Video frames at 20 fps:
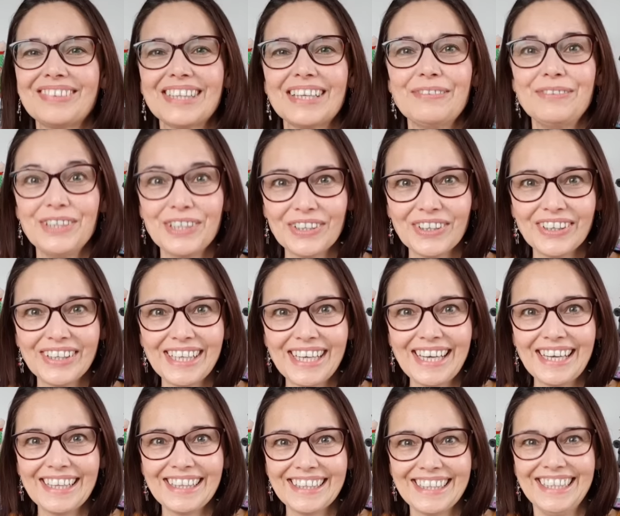Have you got
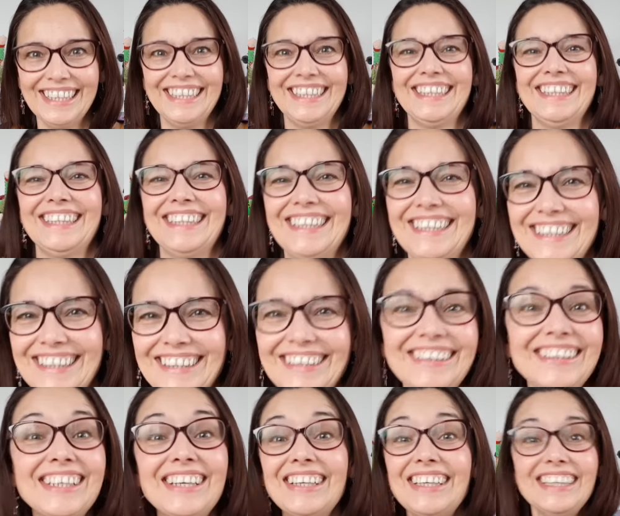that?
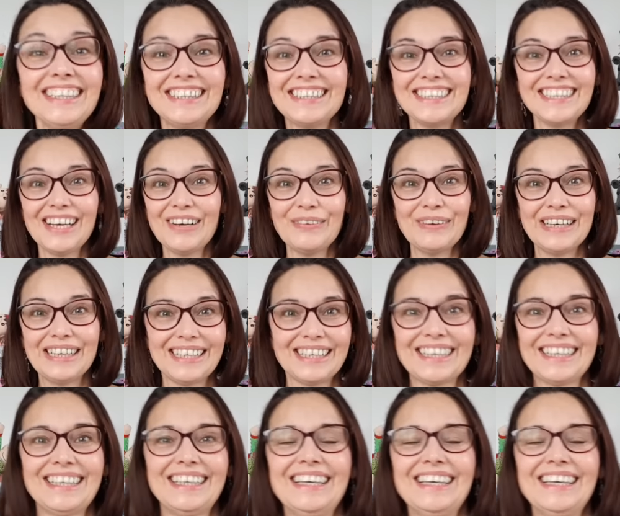You don't need to know it.